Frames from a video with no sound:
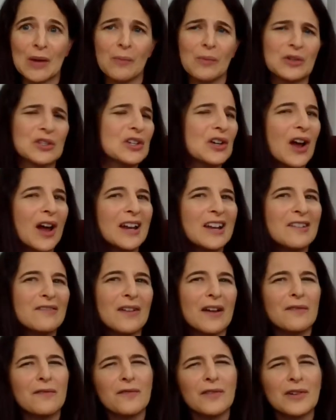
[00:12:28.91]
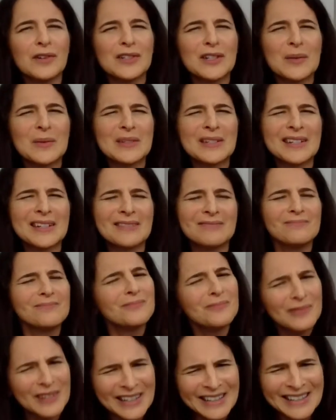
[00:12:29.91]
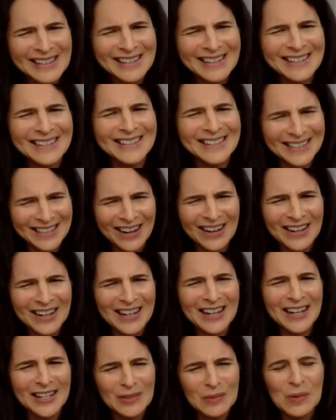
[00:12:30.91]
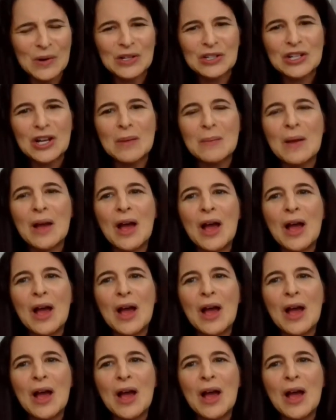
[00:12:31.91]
which kind of, at first I was like, really? Study as worship?